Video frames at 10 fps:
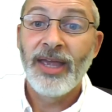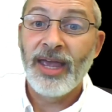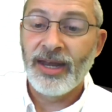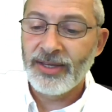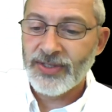
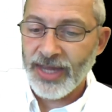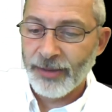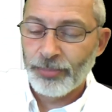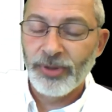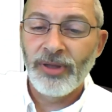an
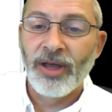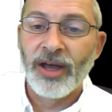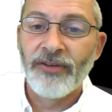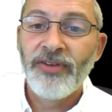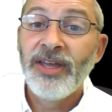example
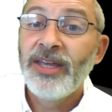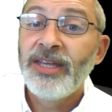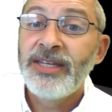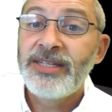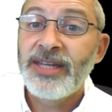of
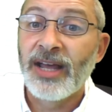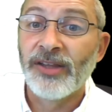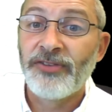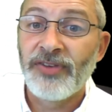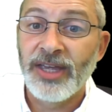
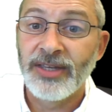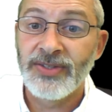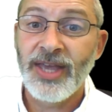telophase.